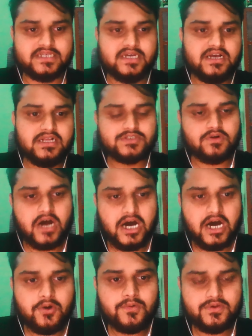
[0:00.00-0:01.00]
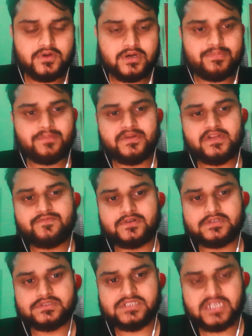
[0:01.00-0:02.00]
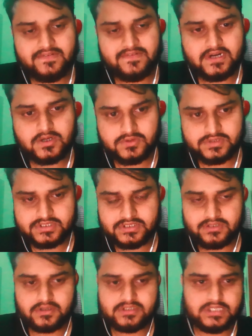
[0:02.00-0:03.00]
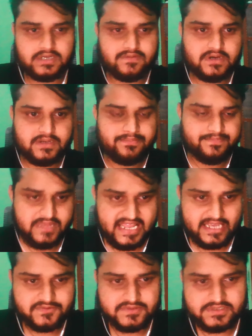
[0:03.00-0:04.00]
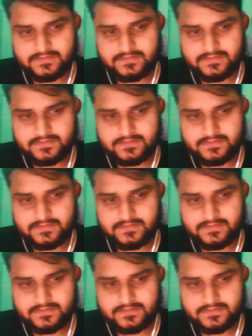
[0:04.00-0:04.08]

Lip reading: So how you are preparing for Java course or Java language?